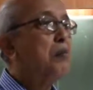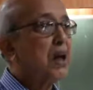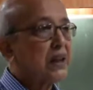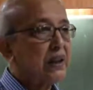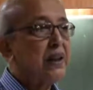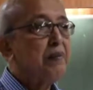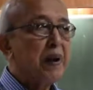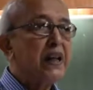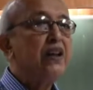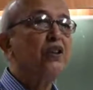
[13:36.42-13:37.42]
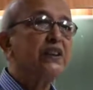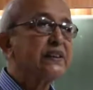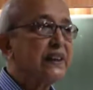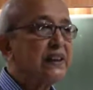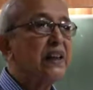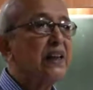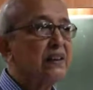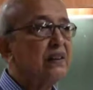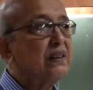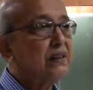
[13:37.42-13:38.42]
but depending on the
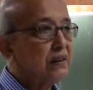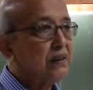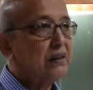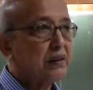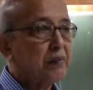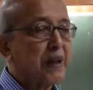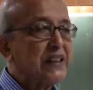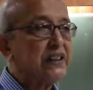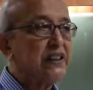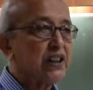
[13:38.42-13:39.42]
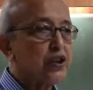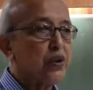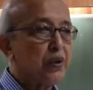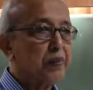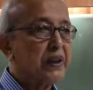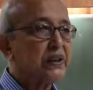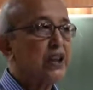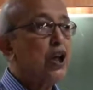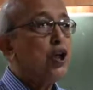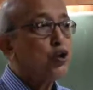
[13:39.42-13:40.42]
signal, the branching ratio depends.
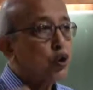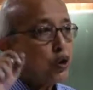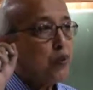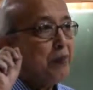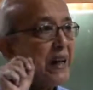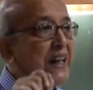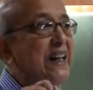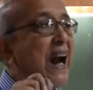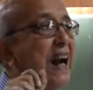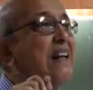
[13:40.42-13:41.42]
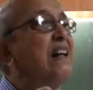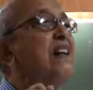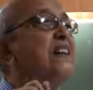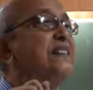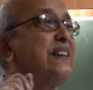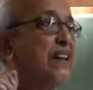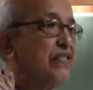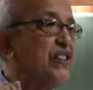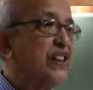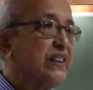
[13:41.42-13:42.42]
So your main handle is the
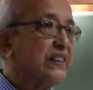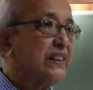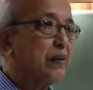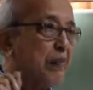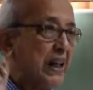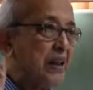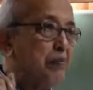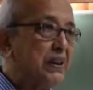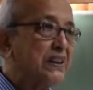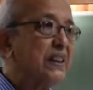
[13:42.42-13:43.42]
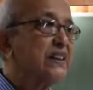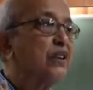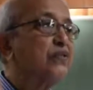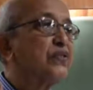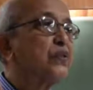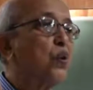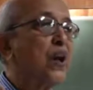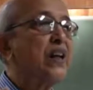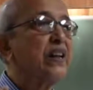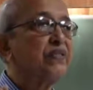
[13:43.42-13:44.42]
efficiency. The main business of
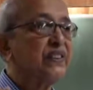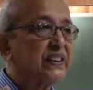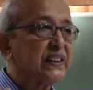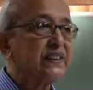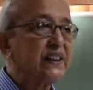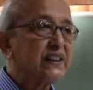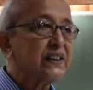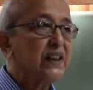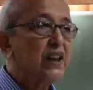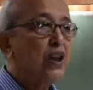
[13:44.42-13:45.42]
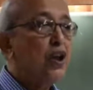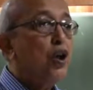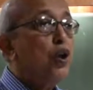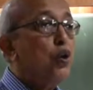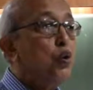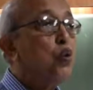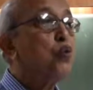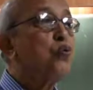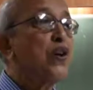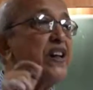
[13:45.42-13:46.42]
collider physics is look
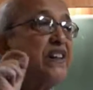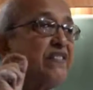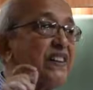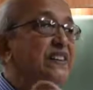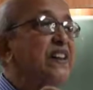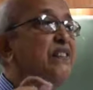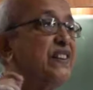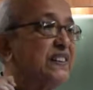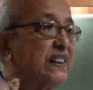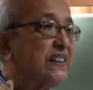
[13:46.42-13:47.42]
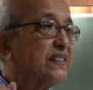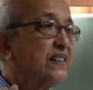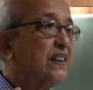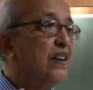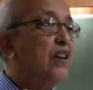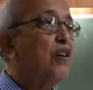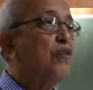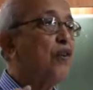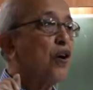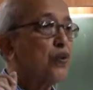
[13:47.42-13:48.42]
for interesting physics
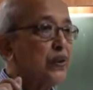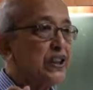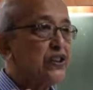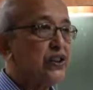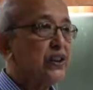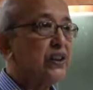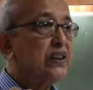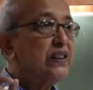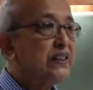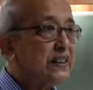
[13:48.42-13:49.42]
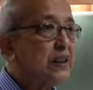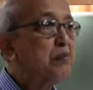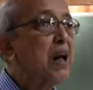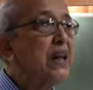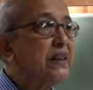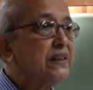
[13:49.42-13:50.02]
for which signal